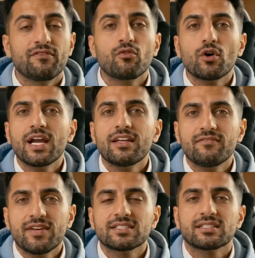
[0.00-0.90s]
Before I
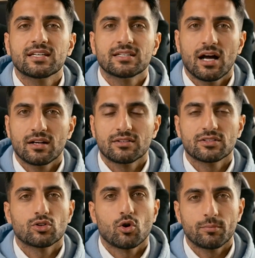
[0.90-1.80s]
invested $1
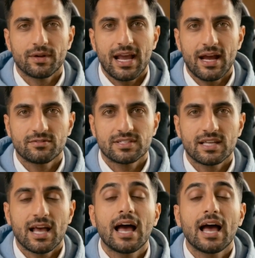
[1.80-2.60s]
into corporate housing,